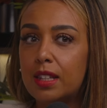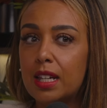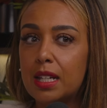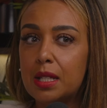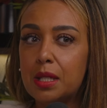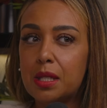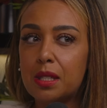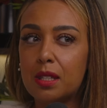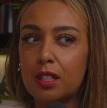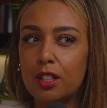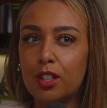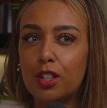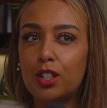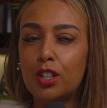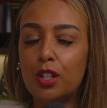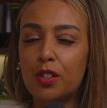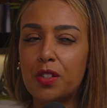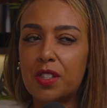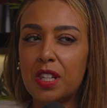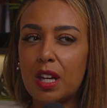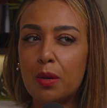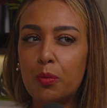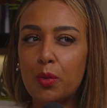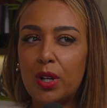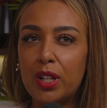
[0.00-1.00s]
there's, you know,
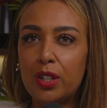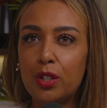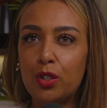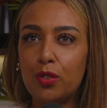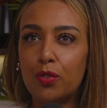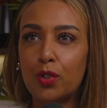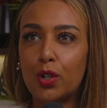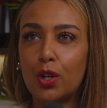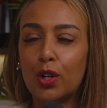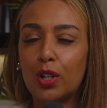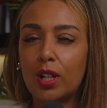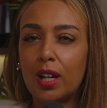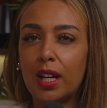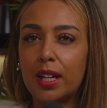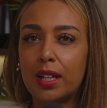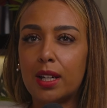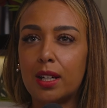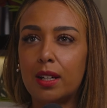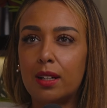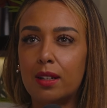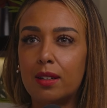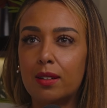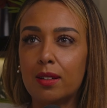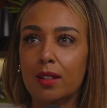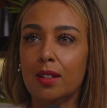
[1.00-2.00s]
the same way you've got
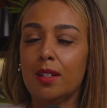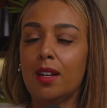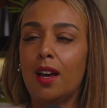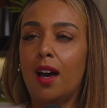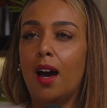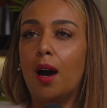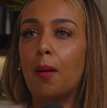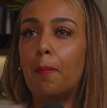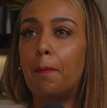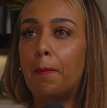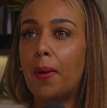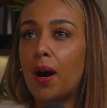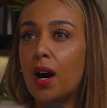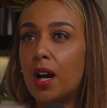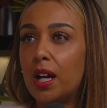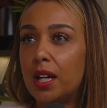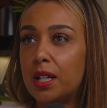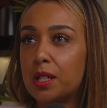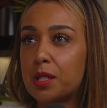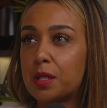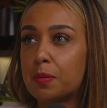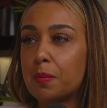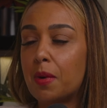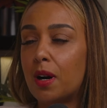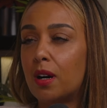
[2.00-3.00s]
like a, a
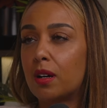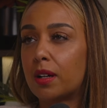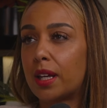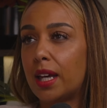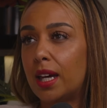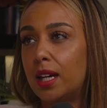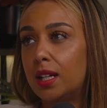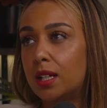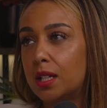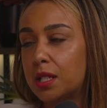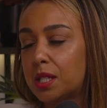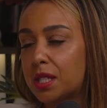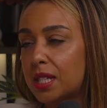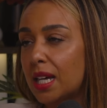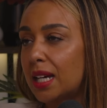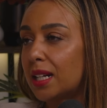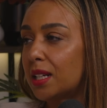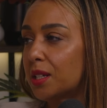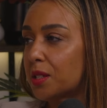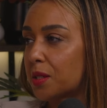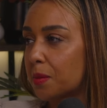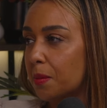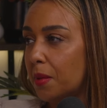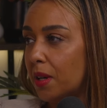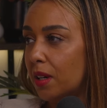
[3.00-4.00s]
buyer's market and a
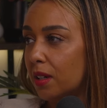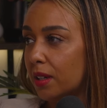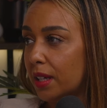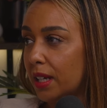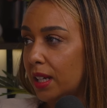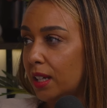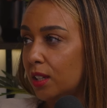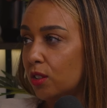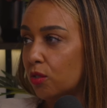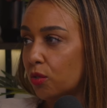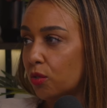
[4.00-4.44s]
seller's market